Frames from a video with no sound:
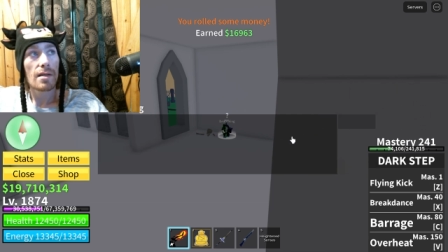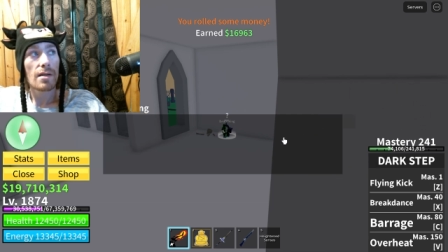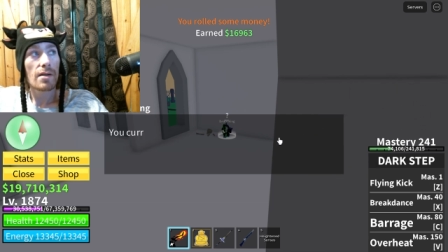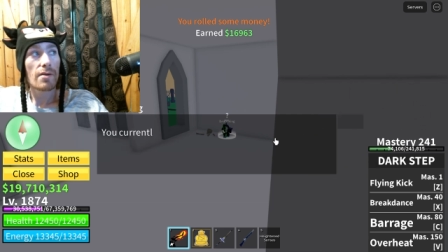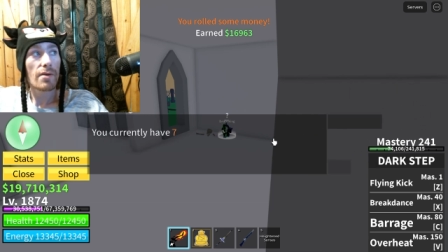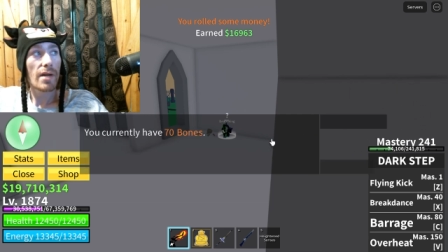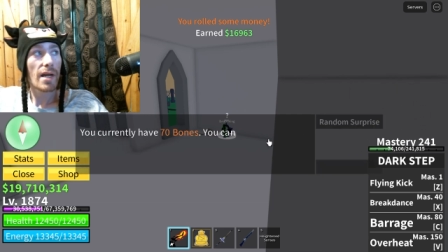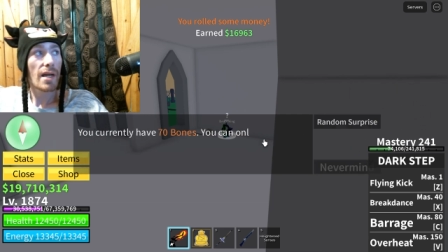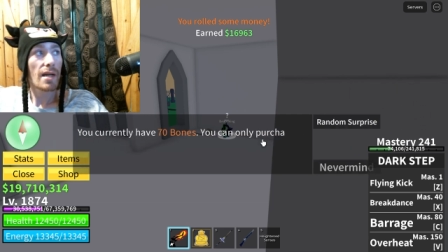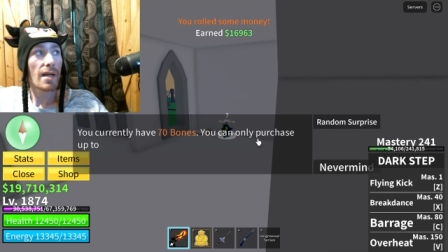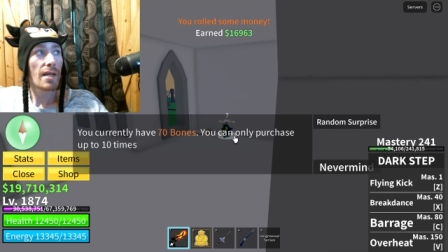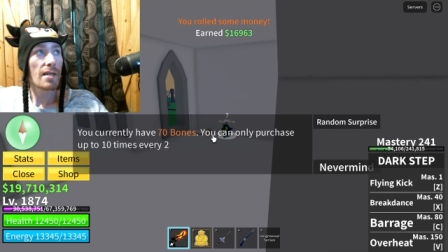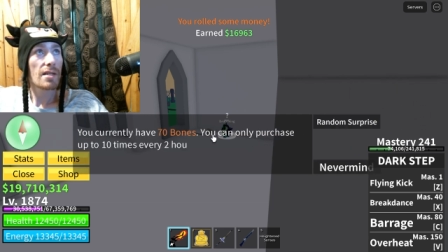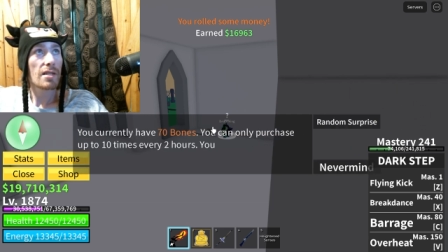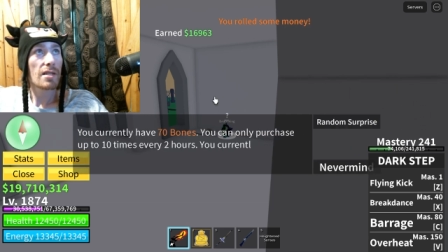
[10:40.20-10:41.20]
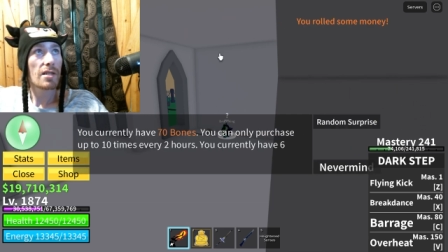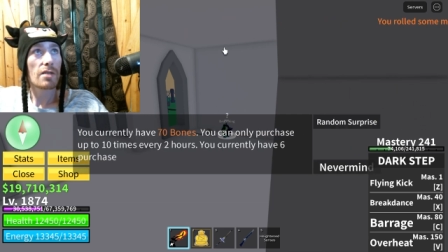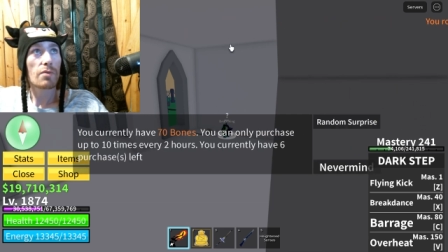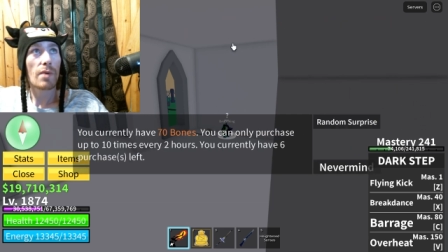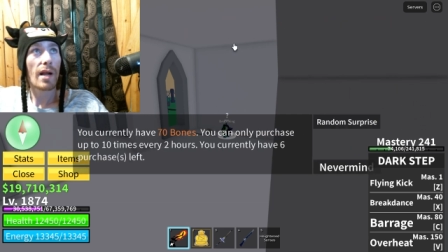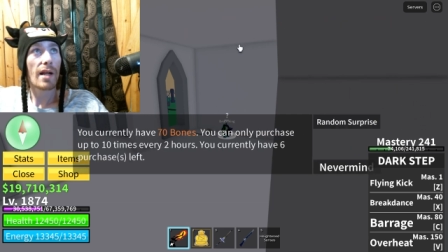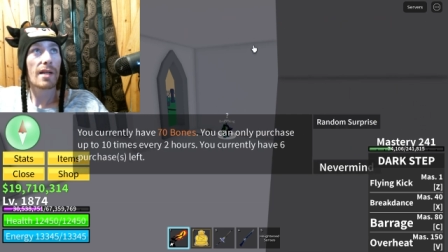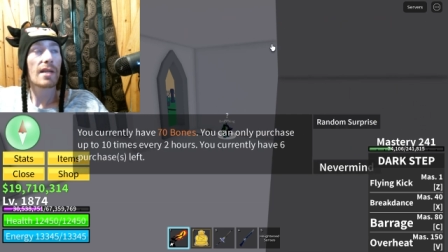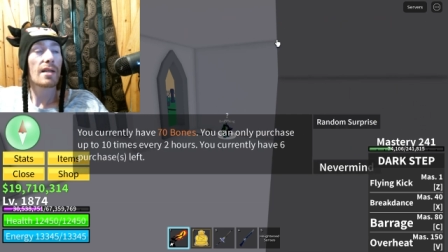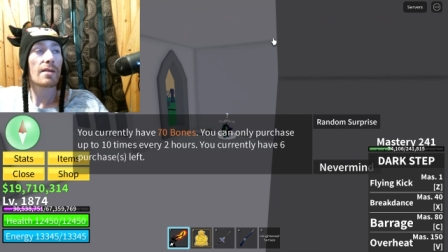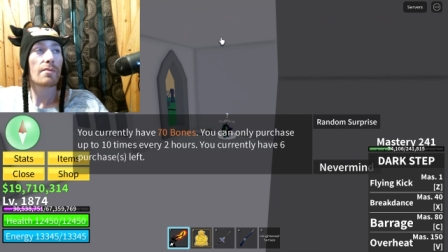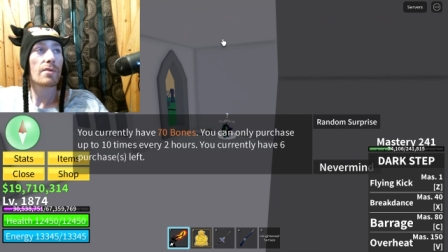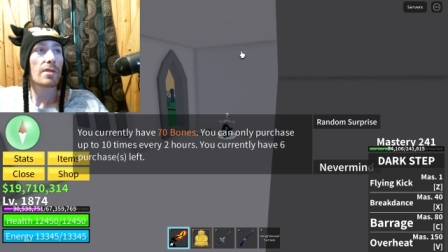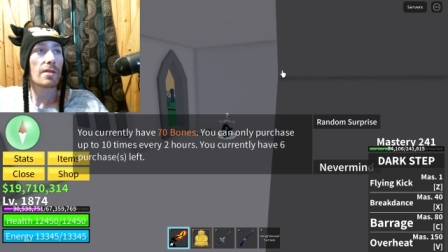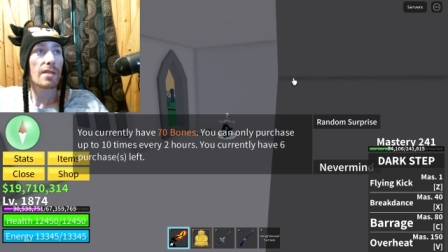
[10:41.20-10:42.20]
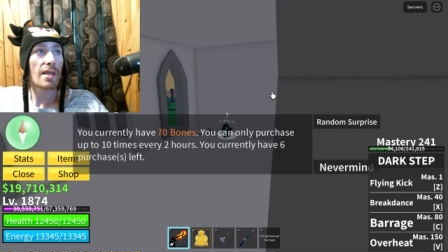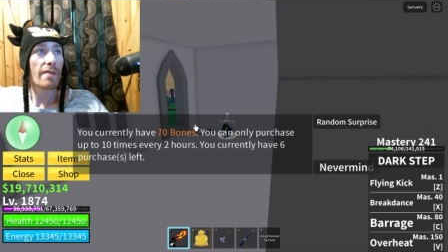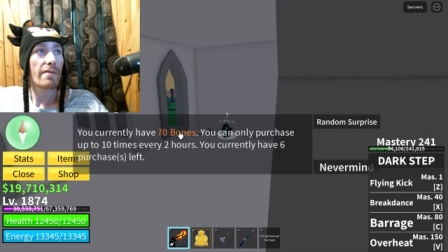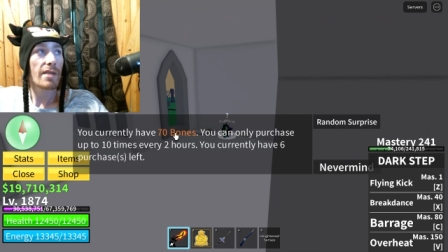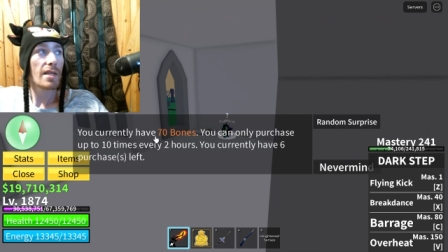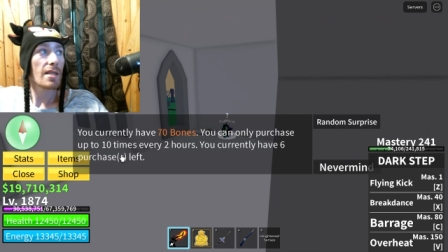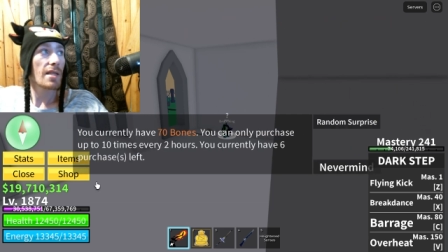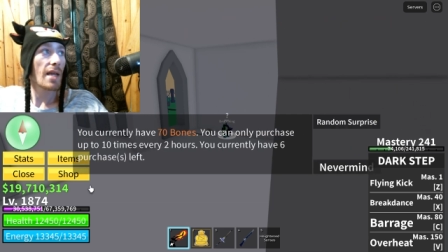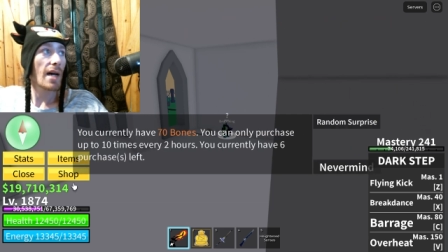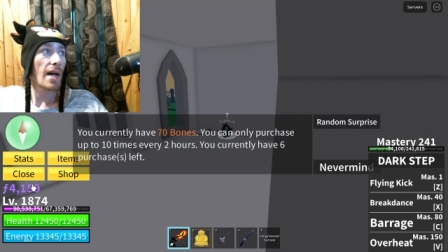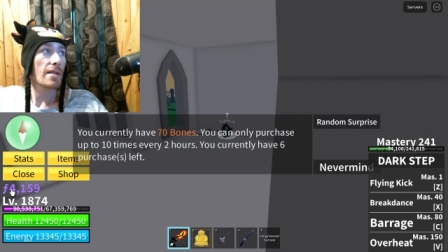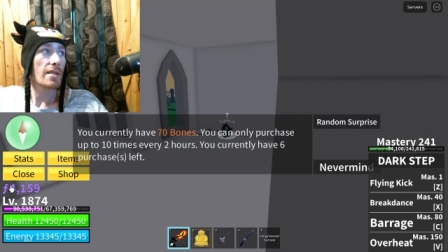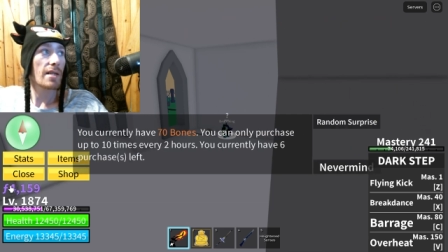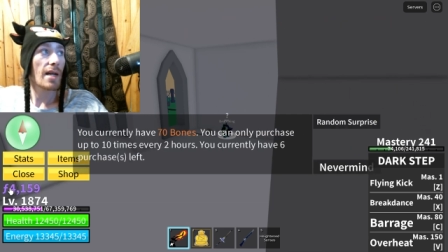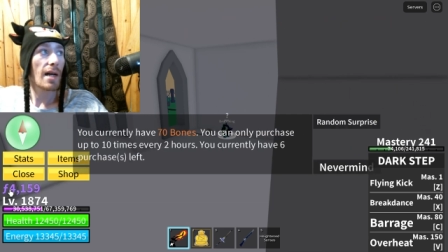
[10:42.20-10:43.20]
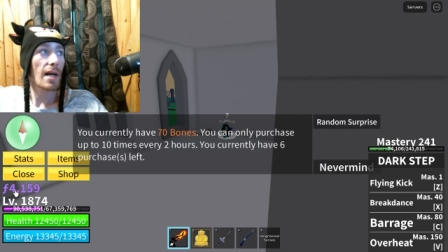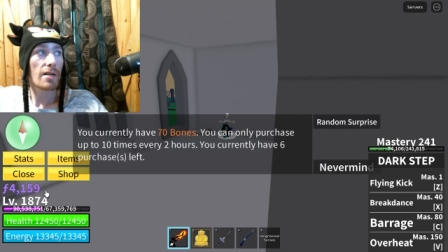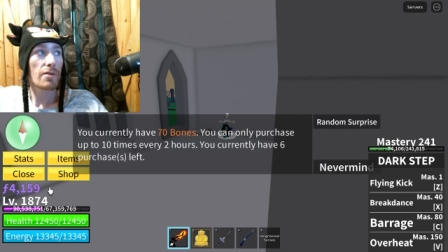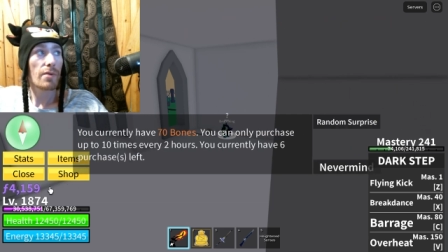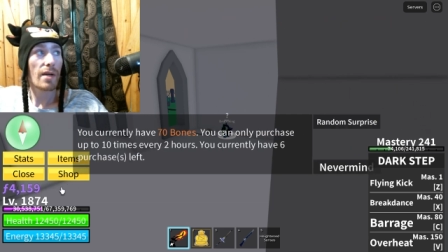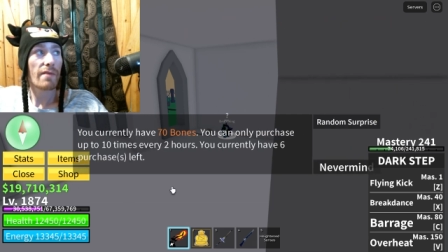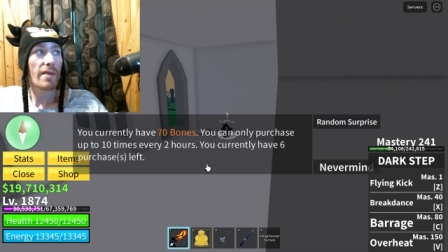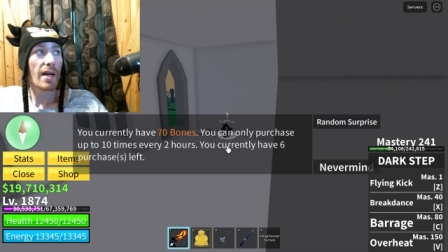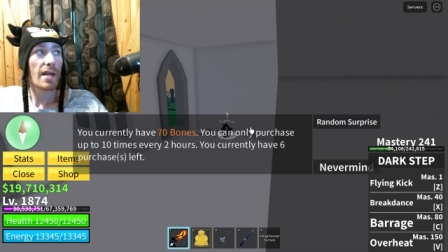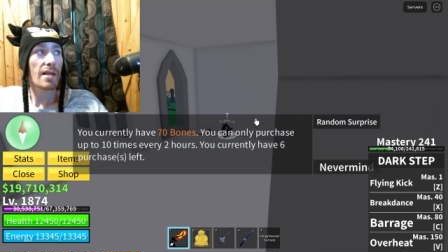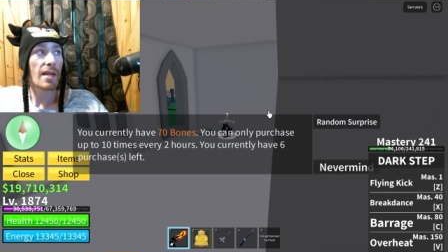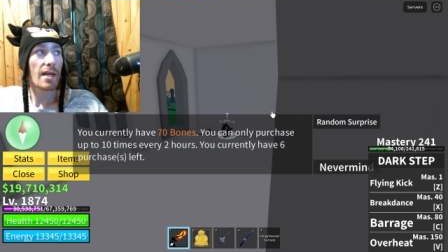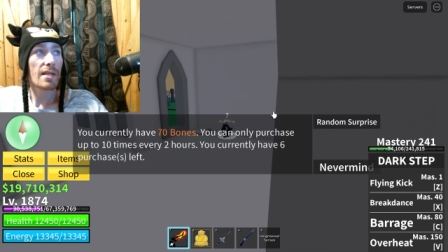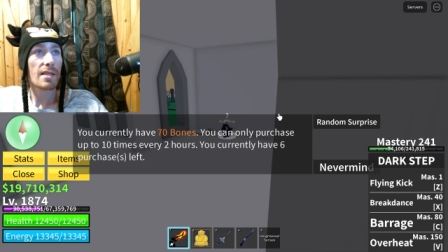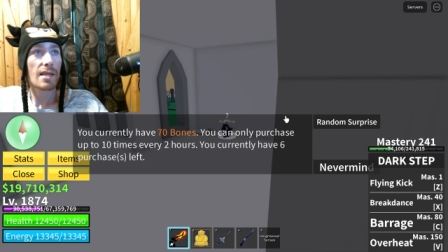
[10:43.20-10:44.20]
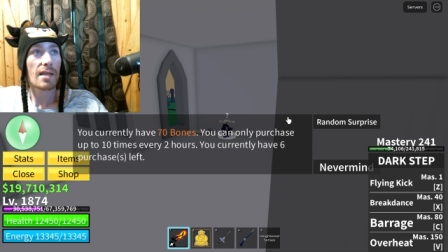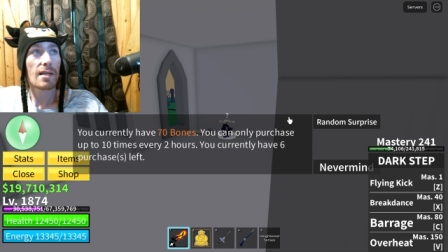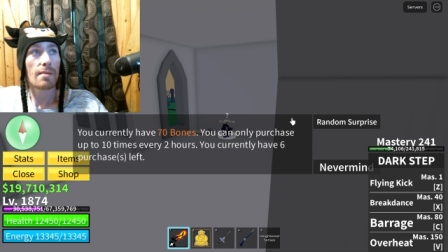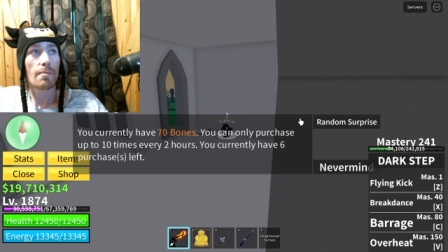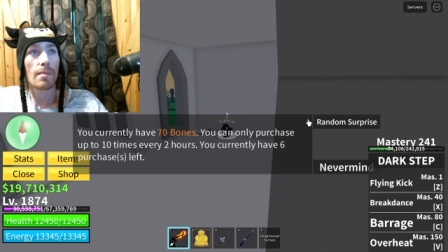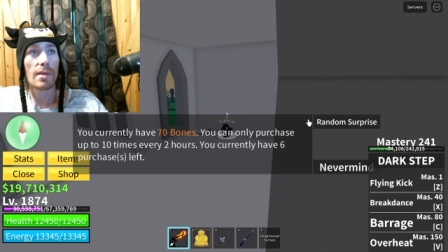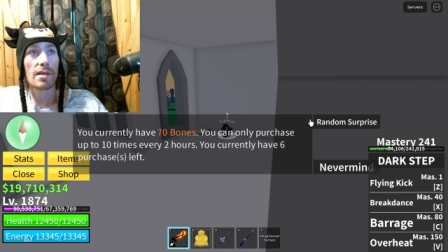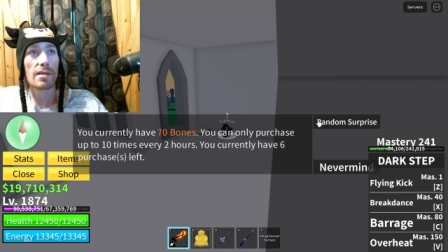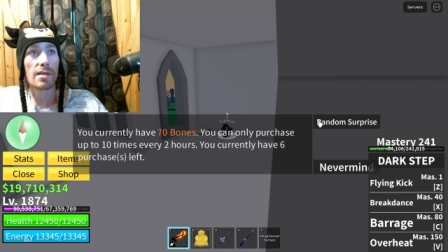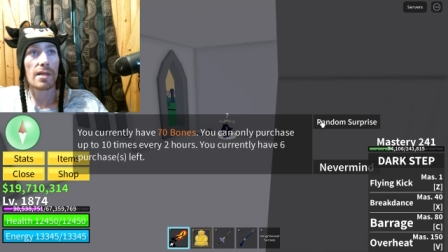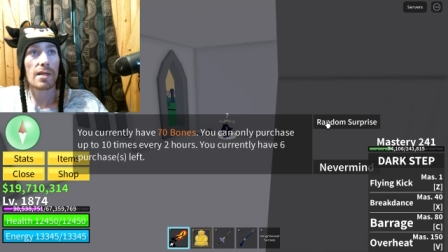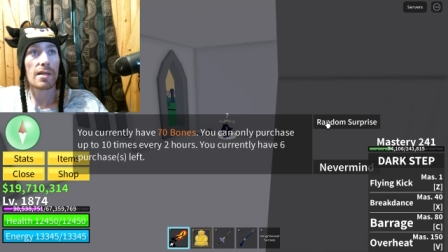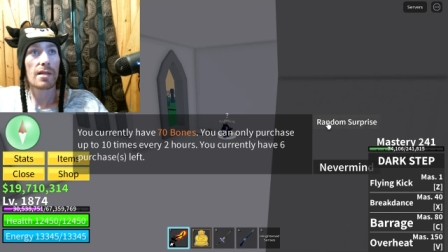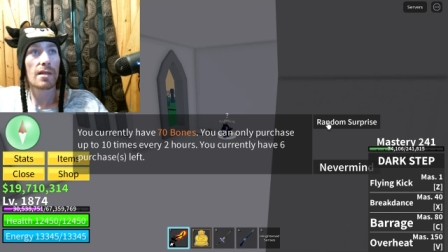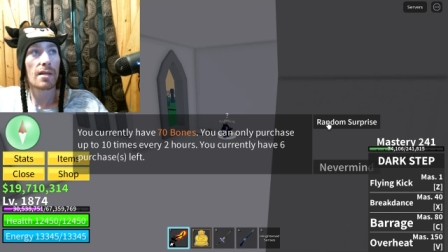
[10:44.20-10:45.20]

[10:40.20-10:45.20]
Hooray, that's just what I needed was $17,000 when I've got 19 million.